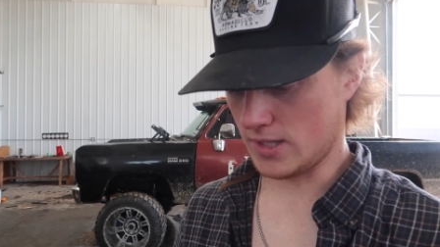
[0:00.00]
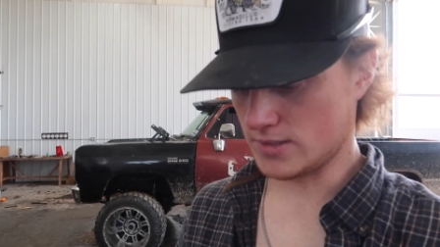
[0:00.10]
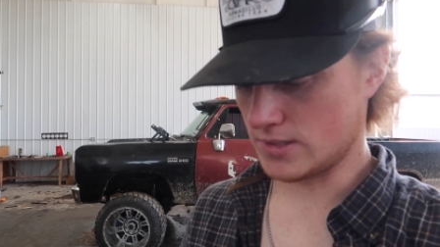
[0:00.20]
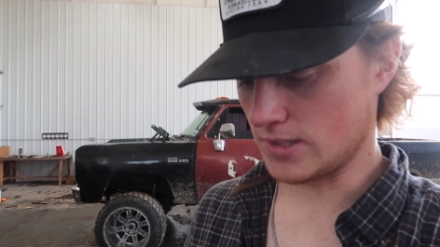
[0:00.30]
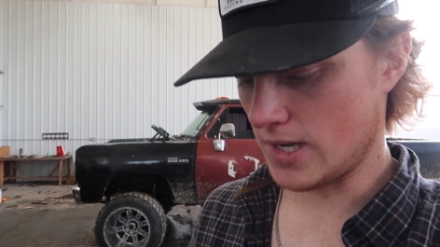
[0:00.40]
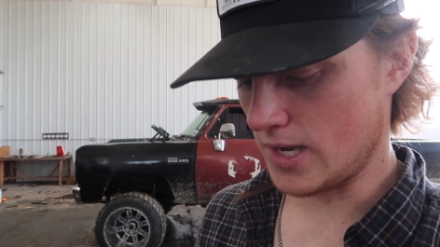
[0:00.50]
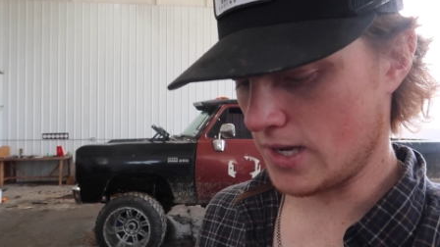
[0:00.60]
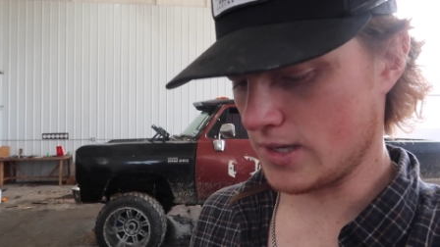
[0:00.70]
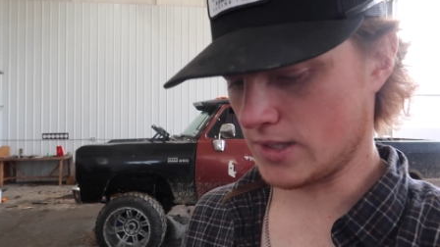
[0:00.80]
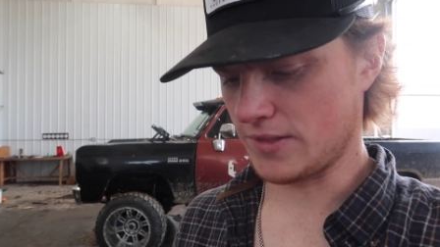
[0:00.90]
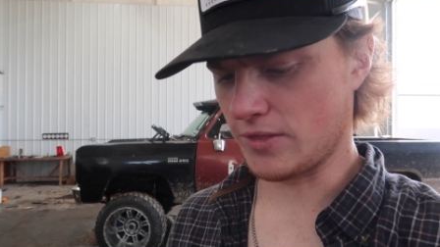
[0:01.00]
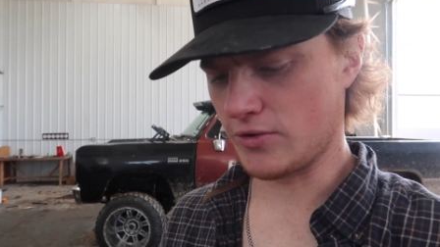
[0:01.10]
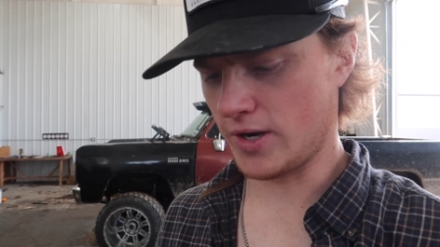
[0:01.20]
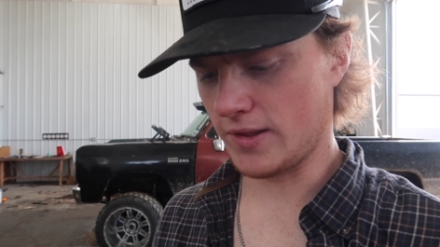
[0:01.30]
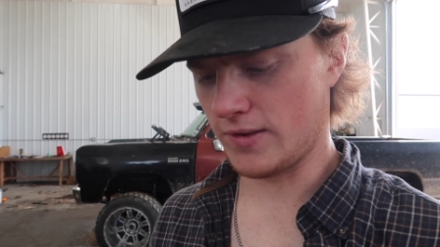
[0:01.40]
It's got the
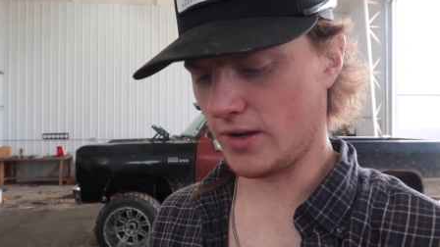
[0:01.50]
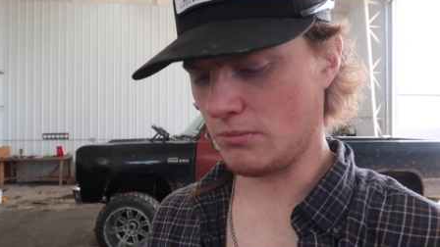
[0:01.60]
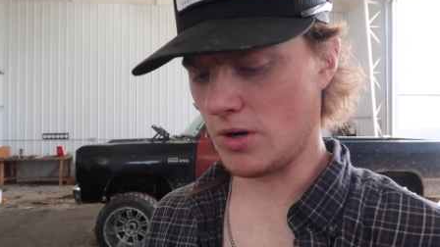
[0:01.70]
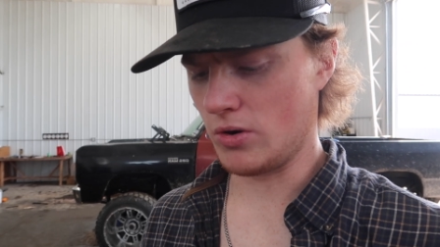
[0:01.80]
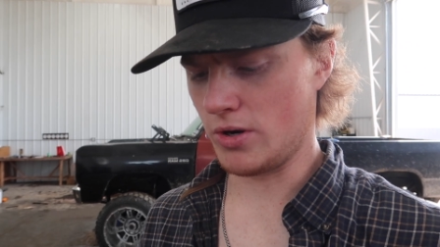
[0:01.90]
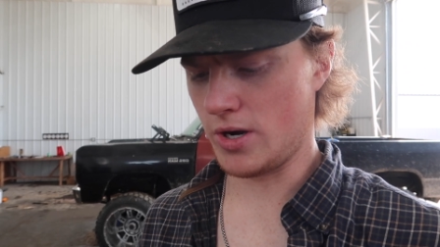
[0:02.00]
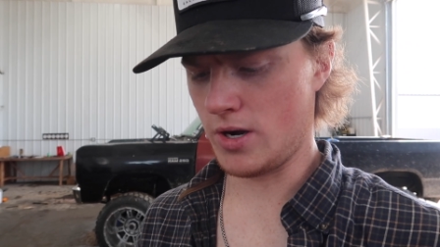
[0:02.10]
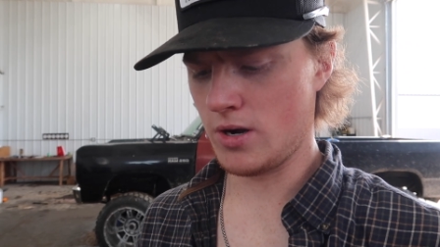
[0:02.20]
318 motor.